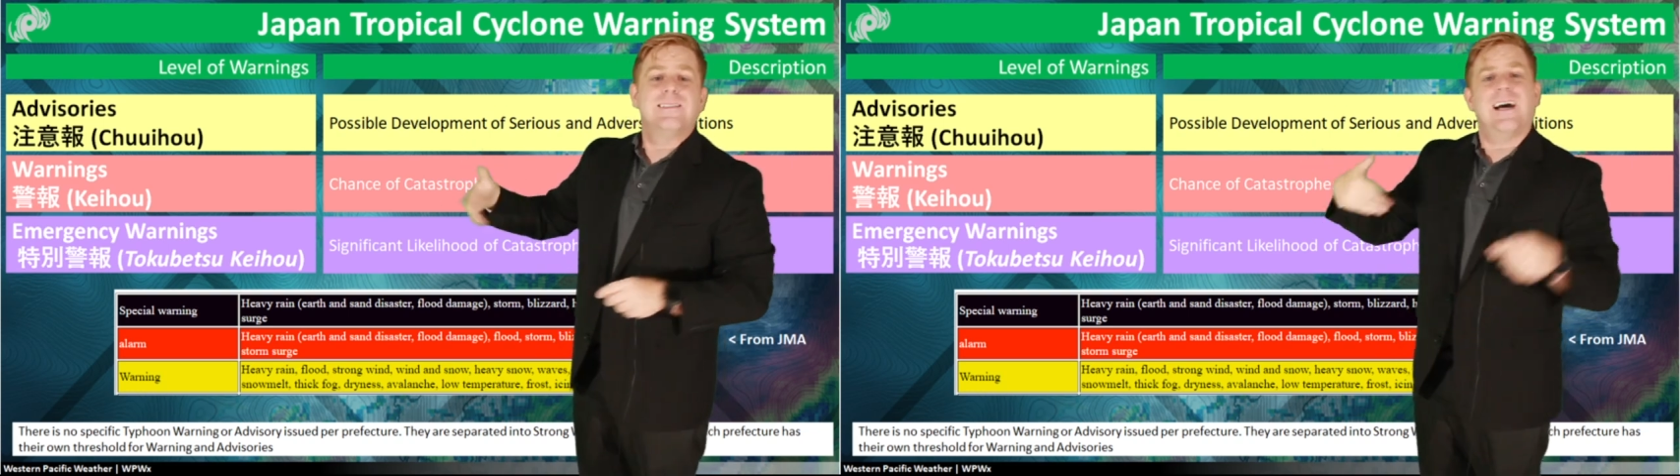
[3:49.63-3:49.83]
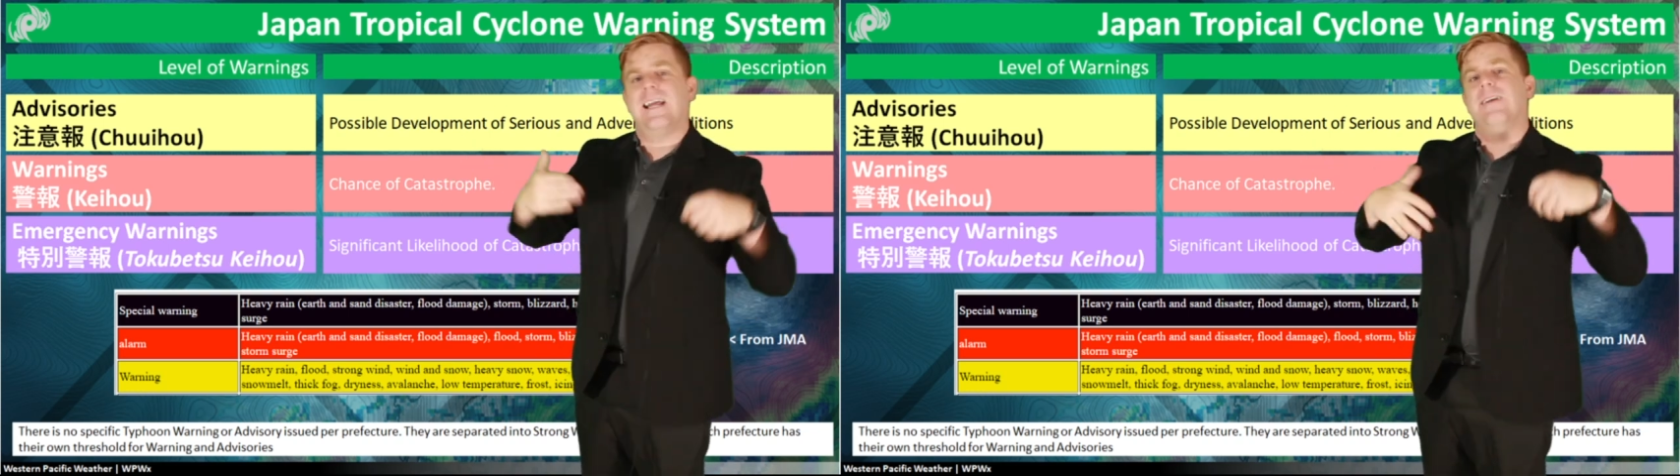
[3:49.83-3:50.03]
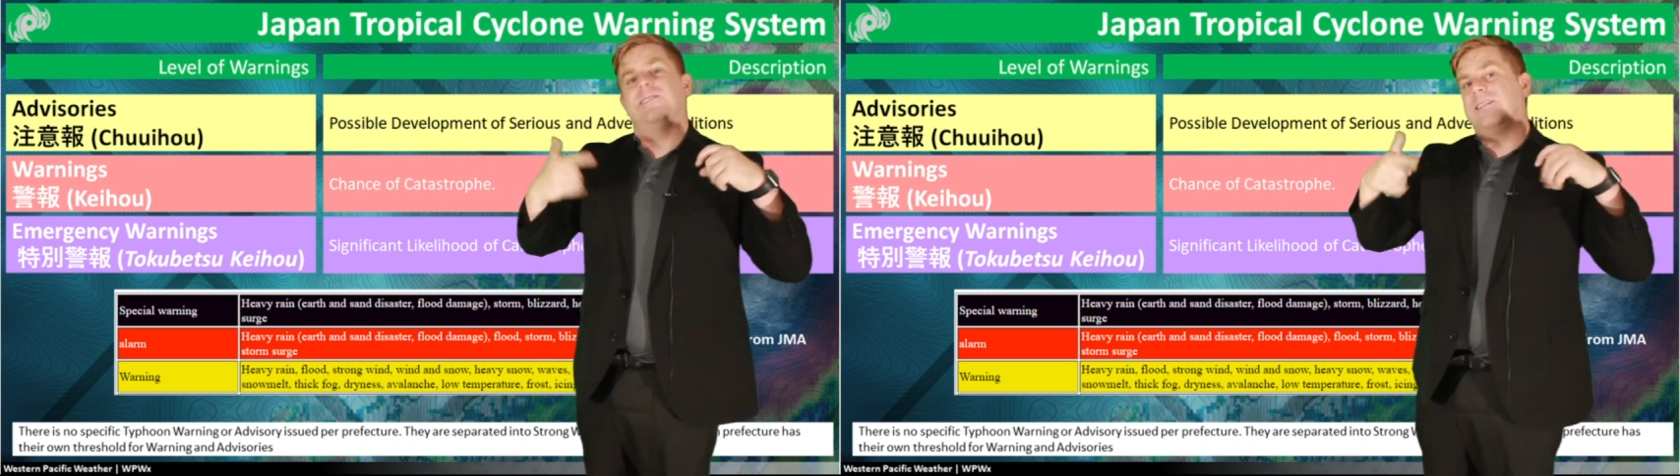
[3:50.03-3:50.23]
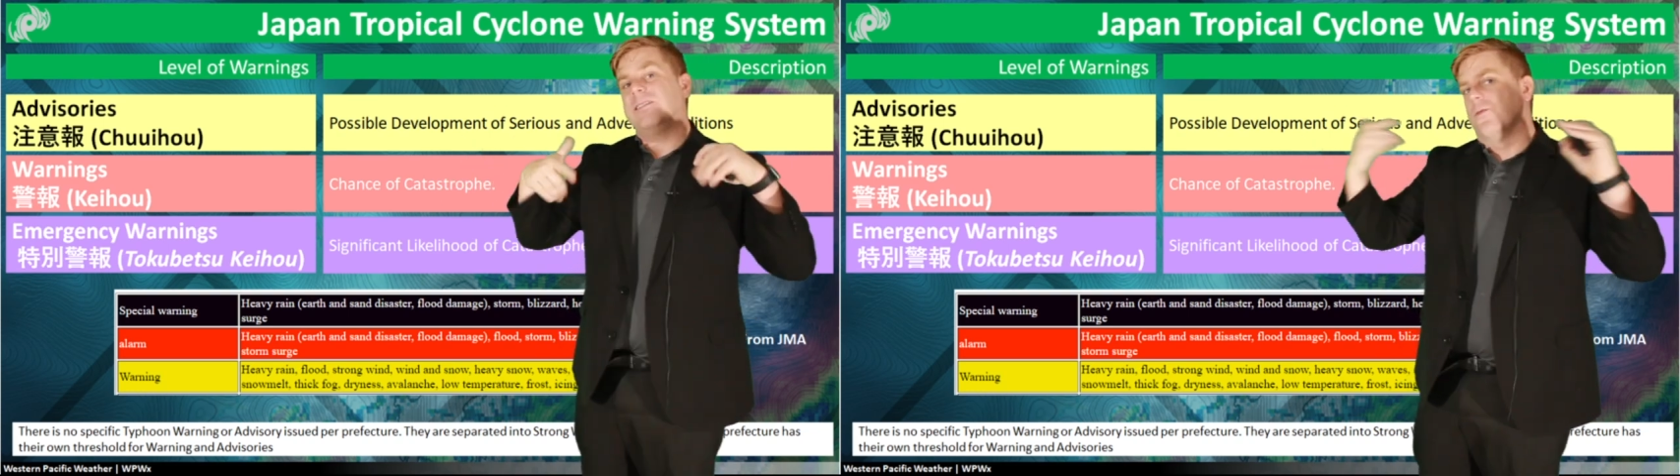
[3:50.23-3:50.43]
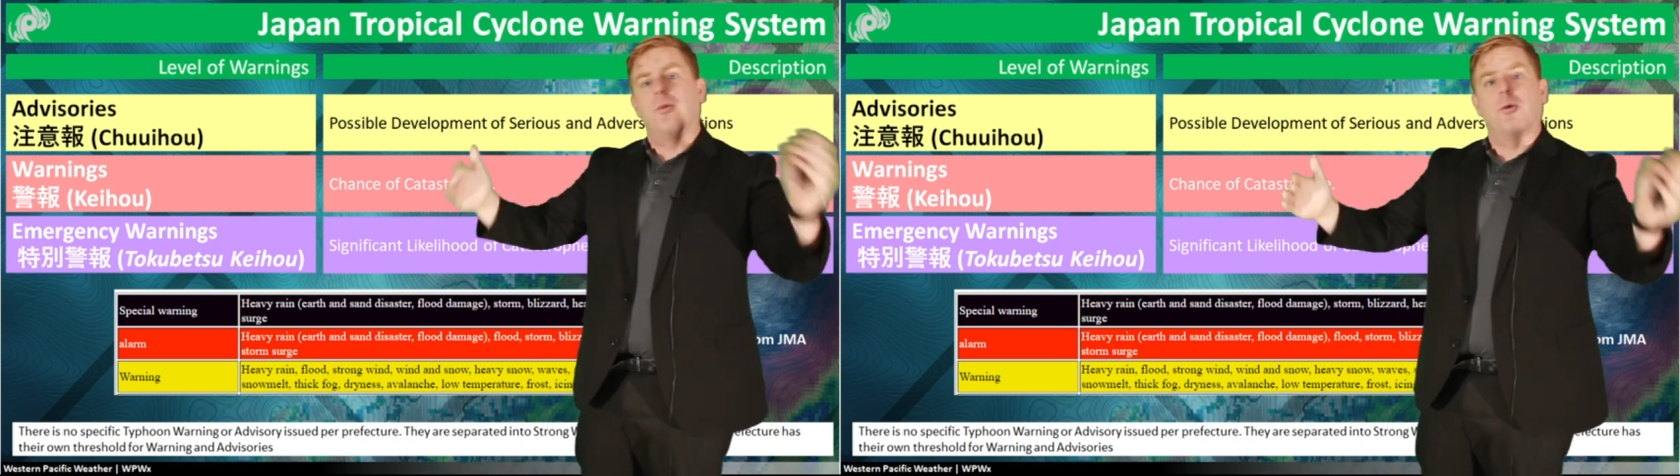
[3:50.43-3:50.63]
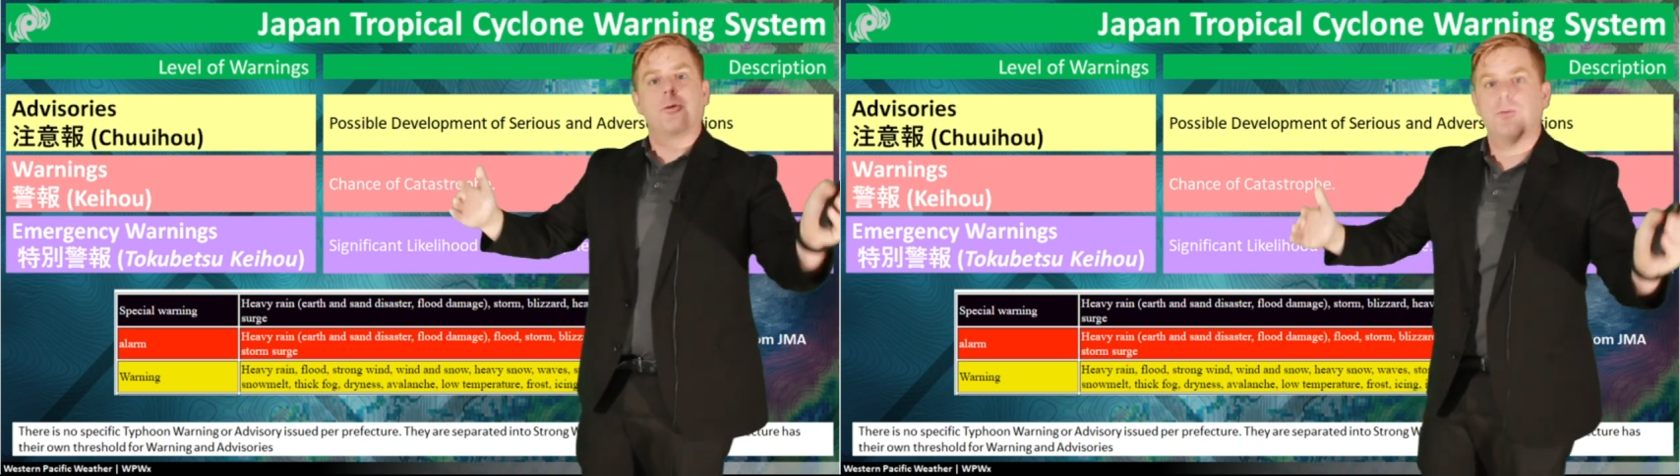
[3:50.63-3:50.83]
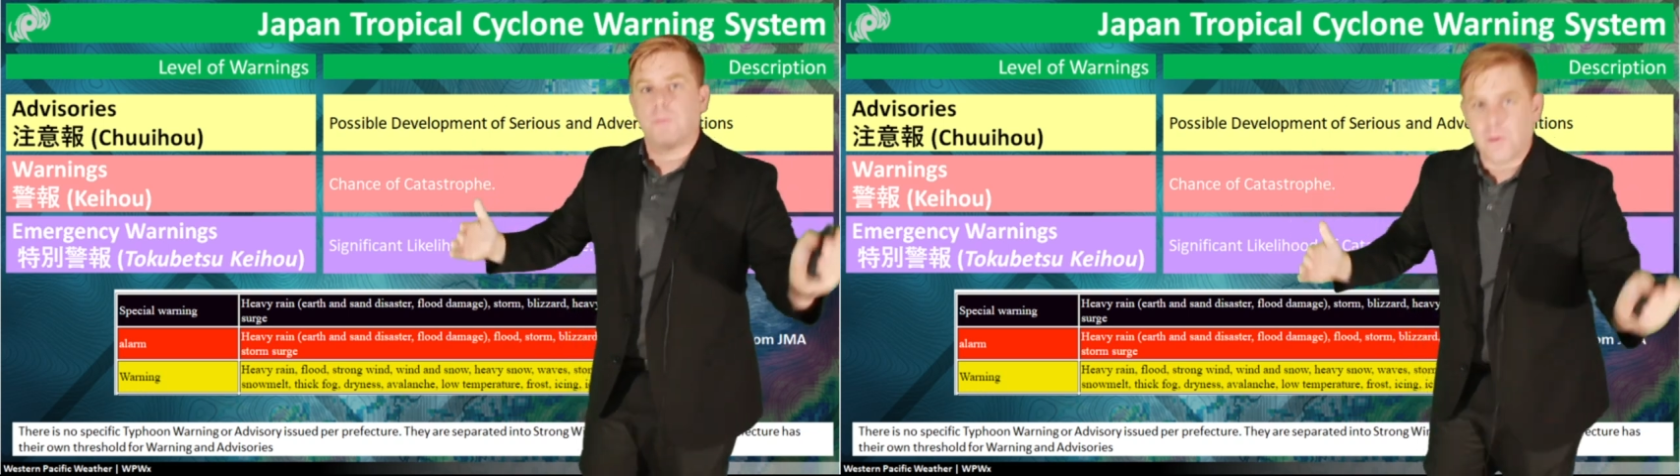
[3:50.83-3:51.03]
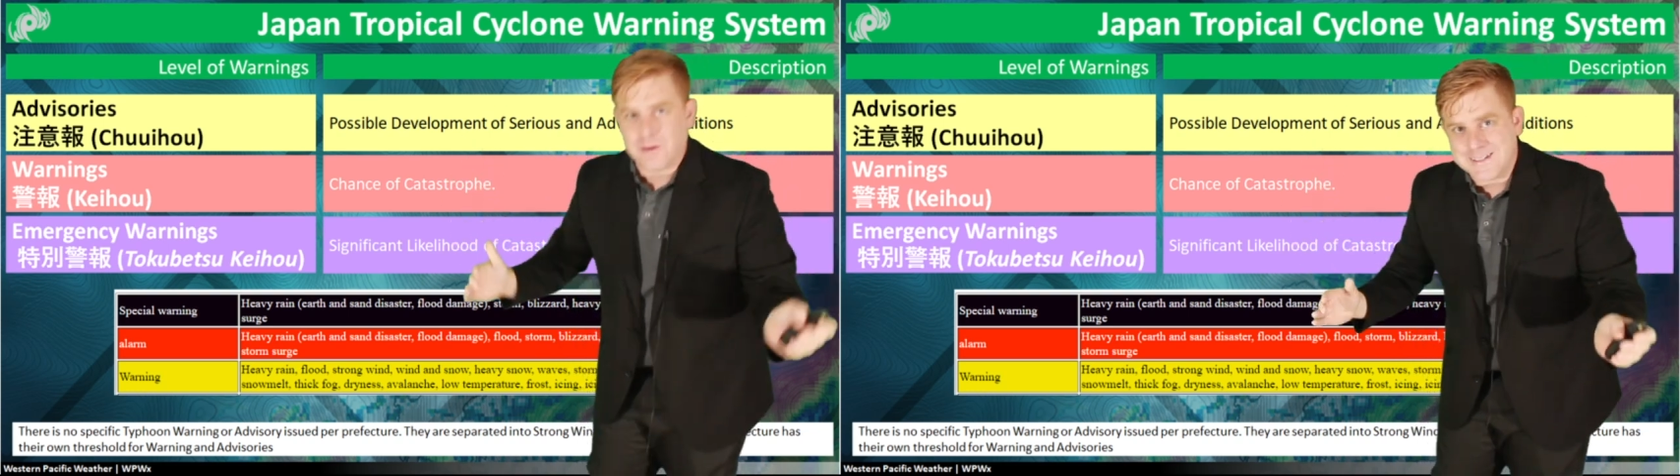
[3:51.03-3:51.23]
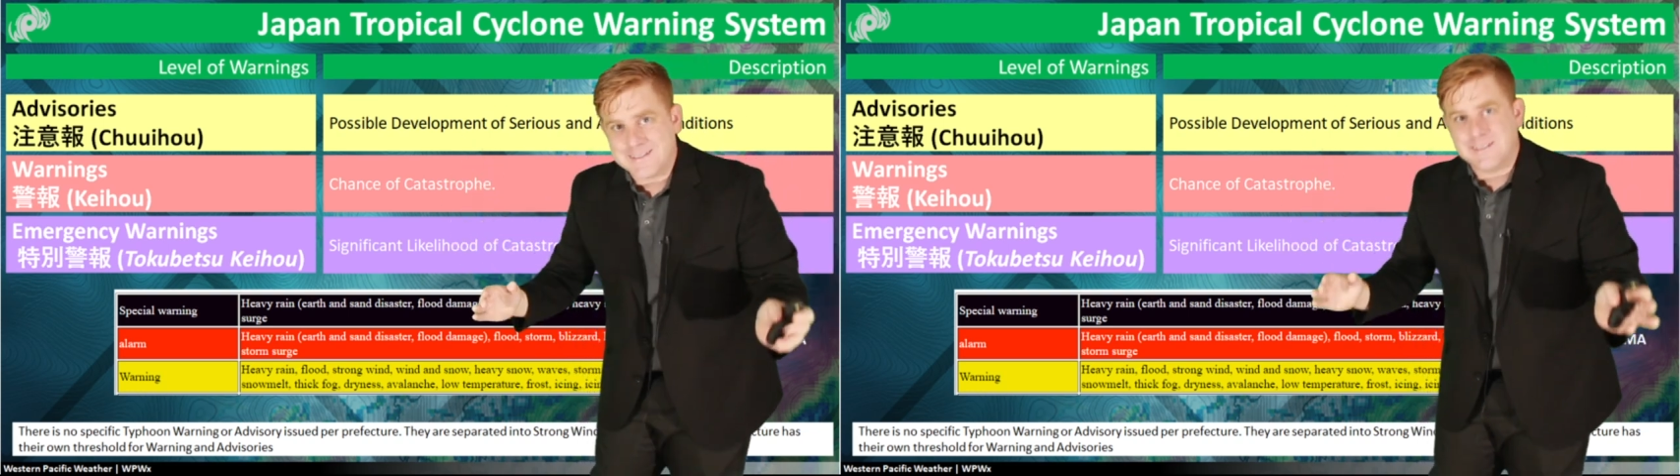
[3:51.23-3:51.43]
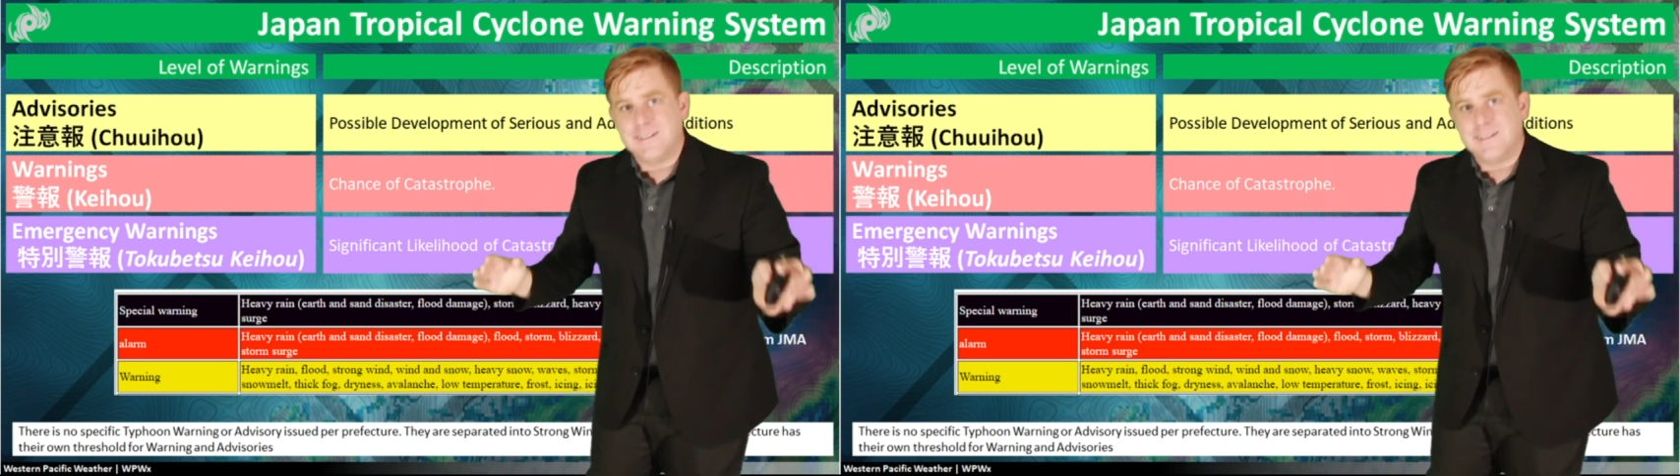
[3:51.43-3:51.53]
not have signal force warnings,